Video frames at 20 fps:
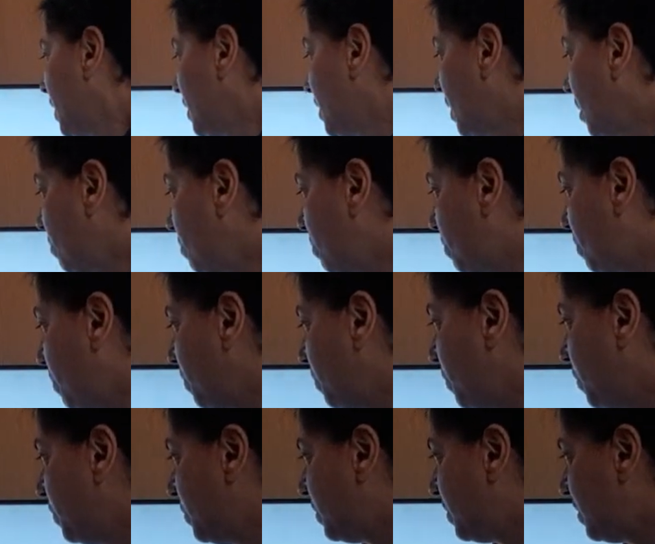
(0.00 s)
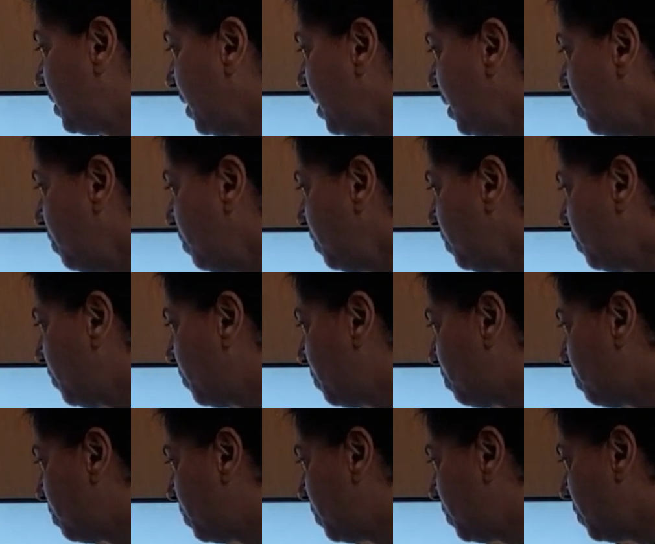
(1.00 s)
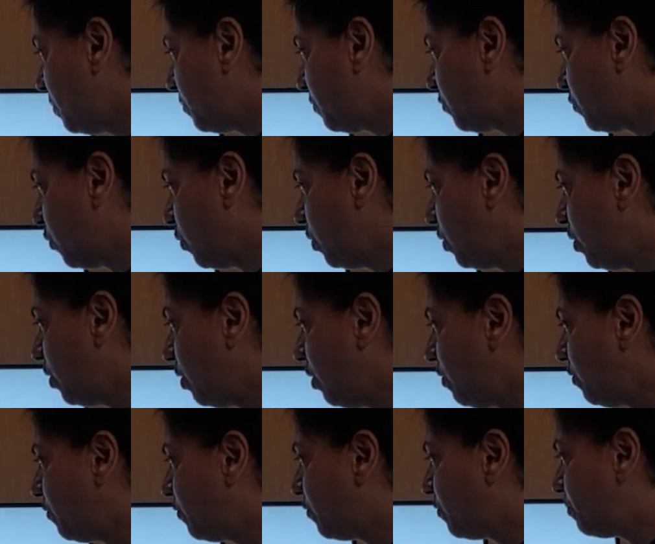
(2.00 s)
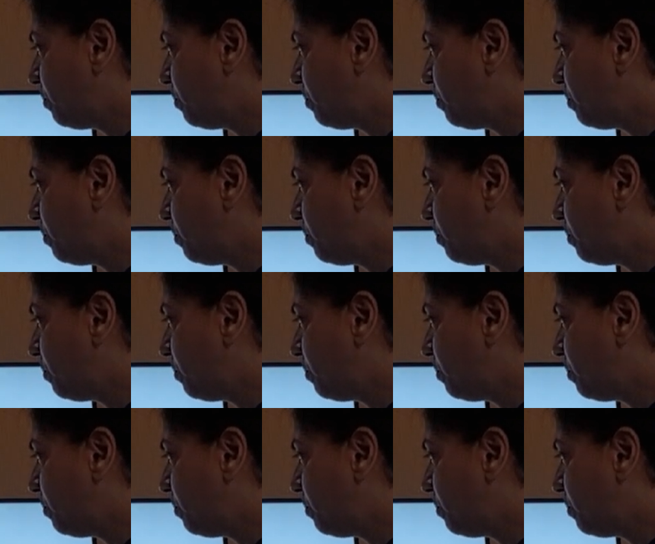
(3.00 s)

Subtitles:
the same fold of